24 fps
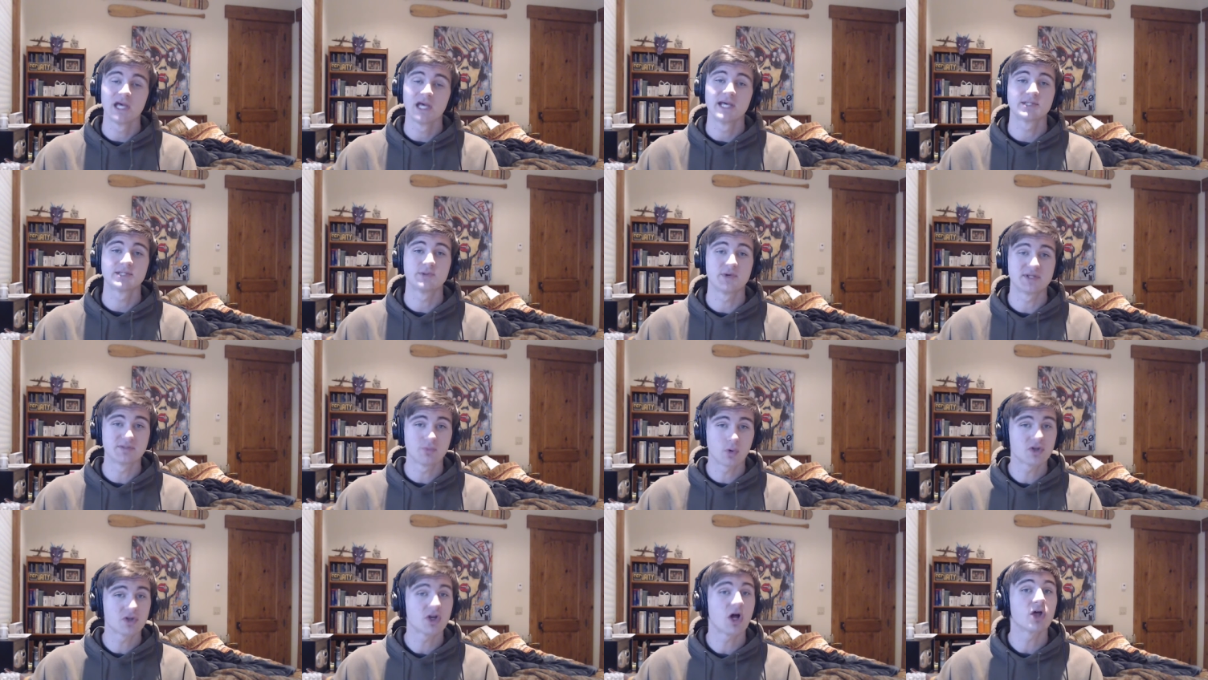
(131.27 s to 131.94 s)
So
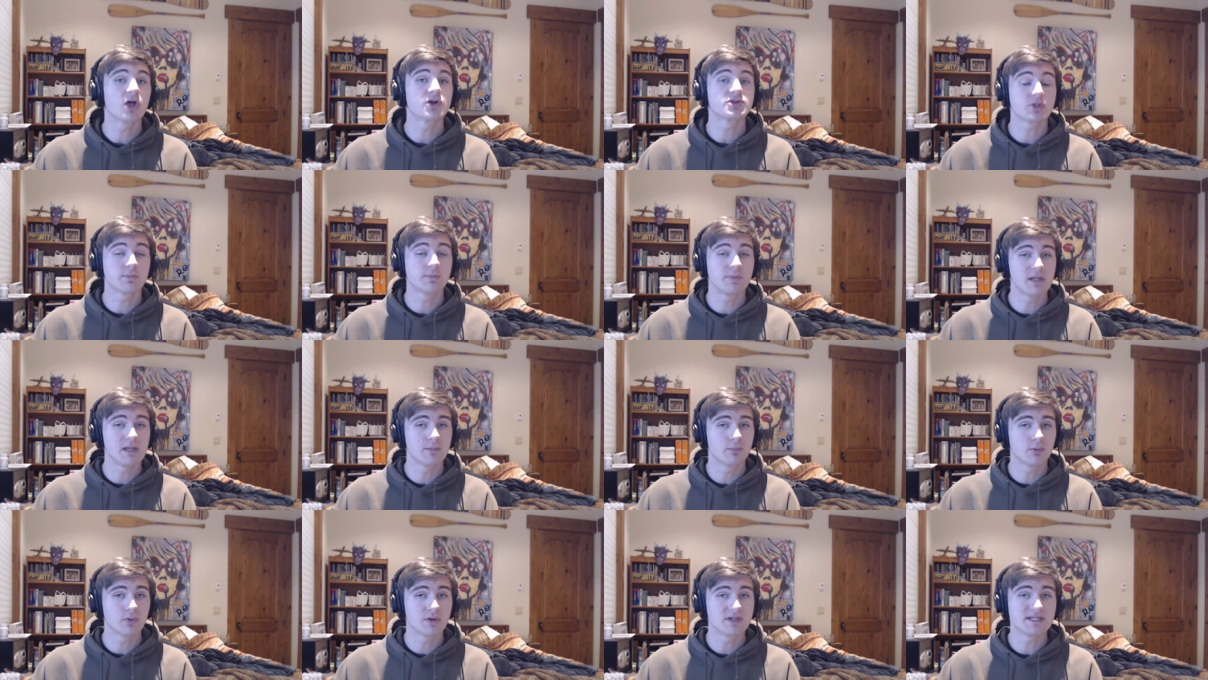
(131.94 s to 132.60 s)
as more dollars are
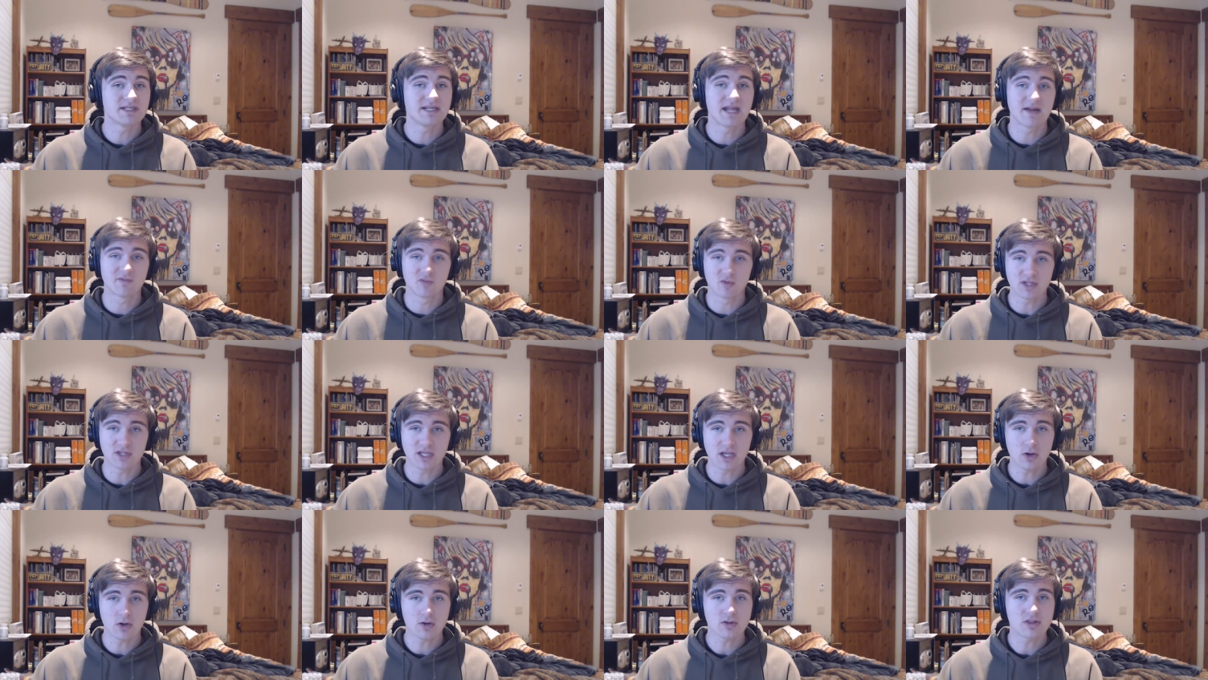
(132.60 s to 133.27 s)
being printed every
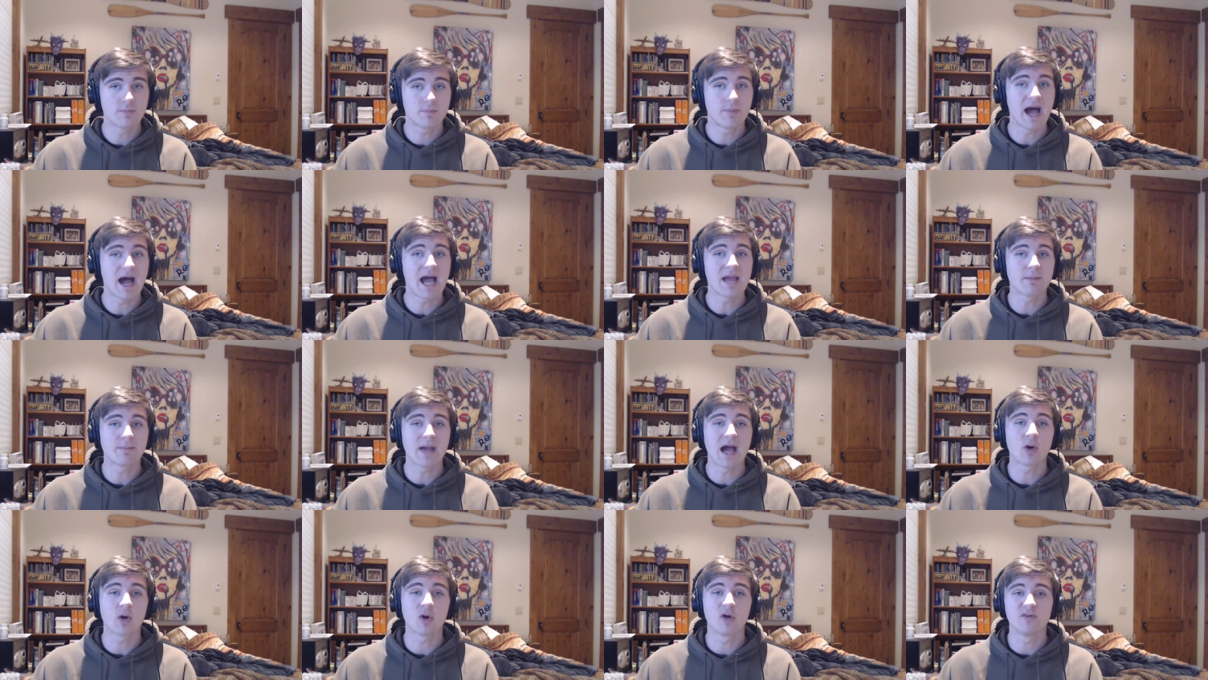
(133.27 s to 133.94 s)
year, the buying
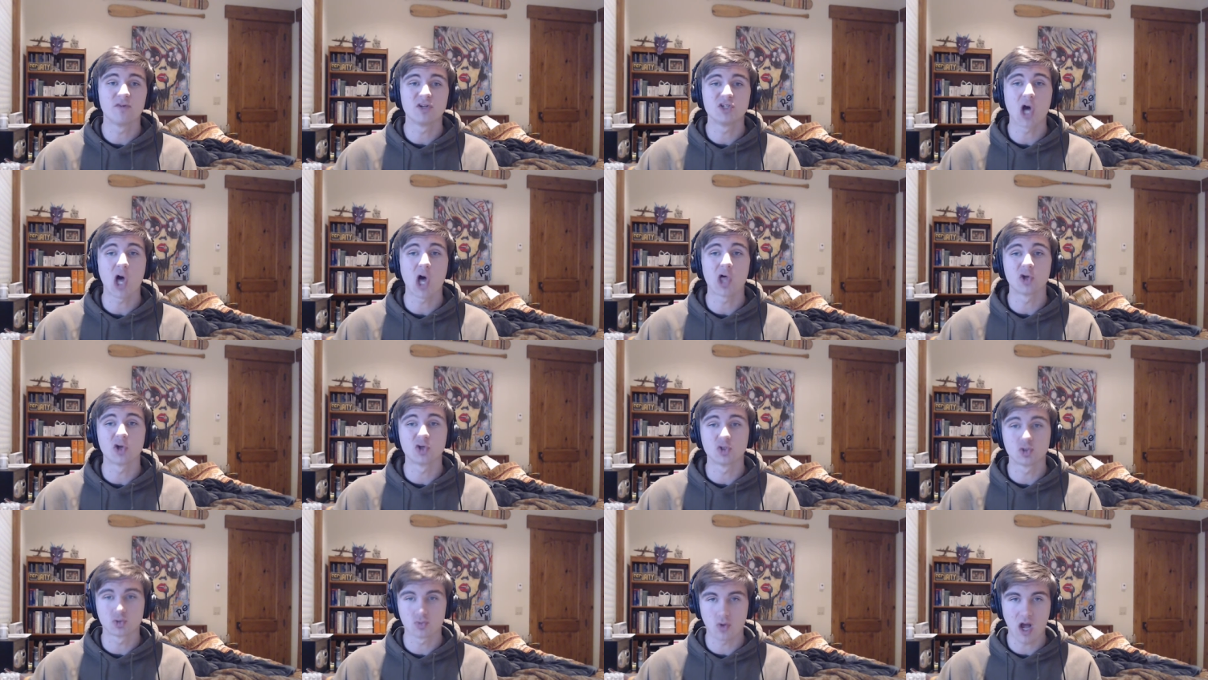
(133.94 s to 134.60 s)
power of a
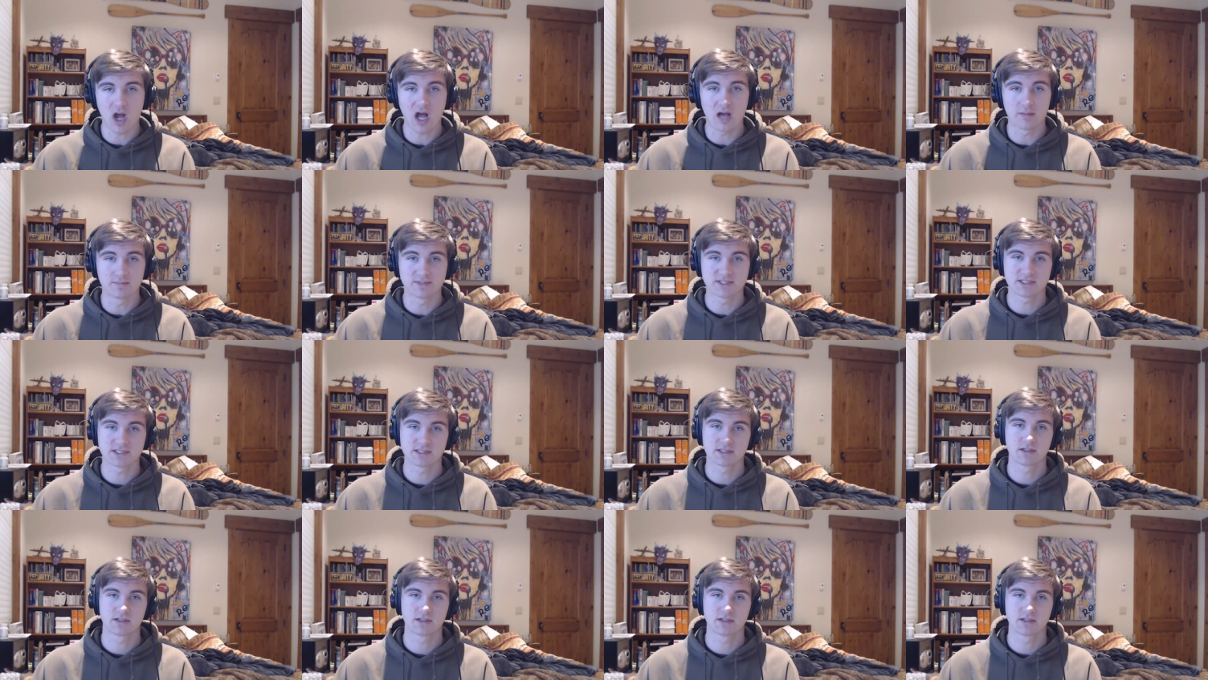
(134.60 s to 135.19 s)
dollar drops.